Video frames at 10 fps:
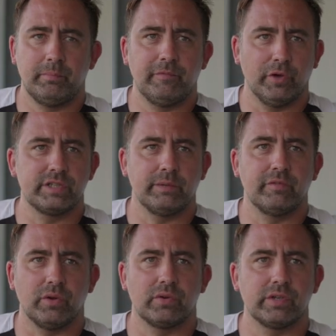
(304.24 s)
first team
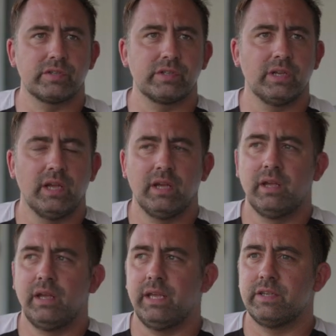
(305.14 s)
focused.
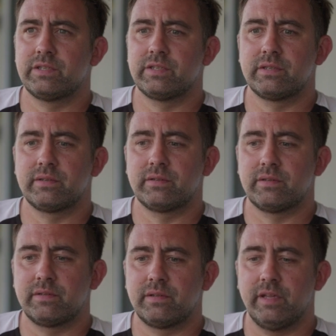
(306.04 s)
It's
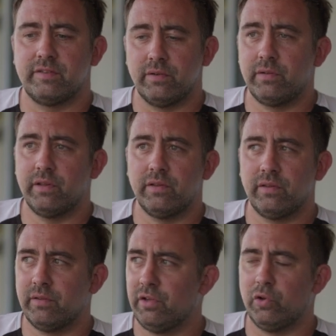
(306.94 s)

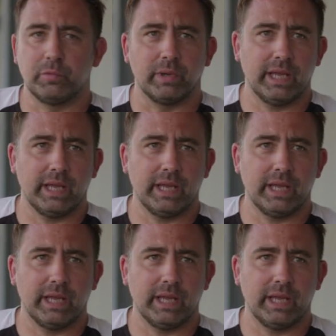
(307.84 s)
the ultimate